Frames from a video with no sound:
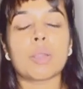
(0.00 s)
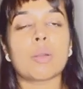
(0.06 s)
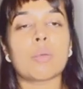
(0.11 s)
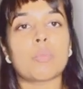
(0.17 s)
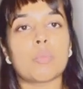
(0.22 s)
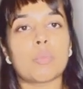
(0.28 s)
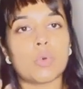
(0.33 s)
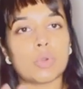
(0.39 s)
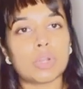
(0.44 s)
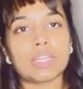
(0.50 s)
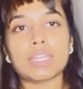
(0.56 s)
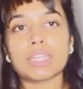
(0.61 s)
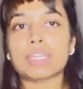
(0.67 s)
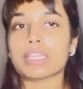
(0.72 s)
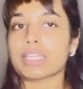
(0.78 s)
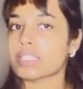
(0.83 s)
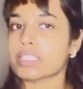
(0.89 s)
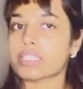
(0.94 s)
more
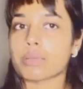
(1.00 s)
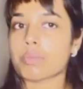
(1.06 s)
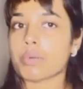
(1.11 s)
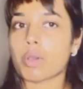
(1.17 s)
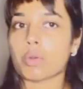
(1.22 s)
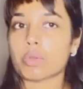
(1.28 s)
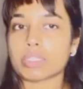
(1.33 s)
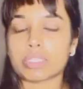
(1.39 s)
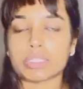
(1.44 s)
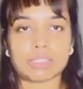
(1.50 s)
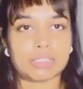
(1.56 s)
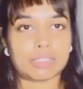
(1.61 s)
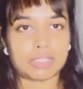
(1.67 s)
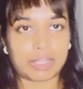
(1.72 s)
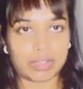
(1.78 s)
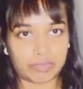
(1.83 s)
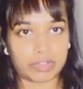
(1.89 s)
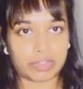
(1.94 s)
details about the
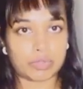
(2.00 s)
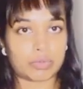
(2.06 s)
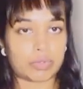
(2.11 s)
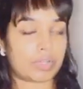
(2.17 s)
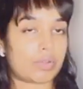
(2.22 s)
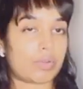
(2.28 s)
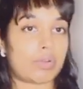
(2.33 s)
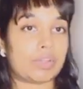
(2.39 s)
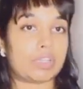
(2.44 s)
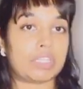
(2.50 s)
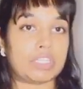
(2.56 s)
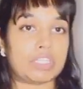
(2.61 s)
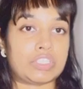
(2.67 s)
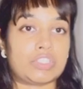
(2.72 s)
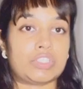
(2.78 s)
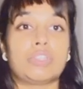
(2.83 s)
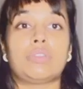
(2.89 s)
revenue recognition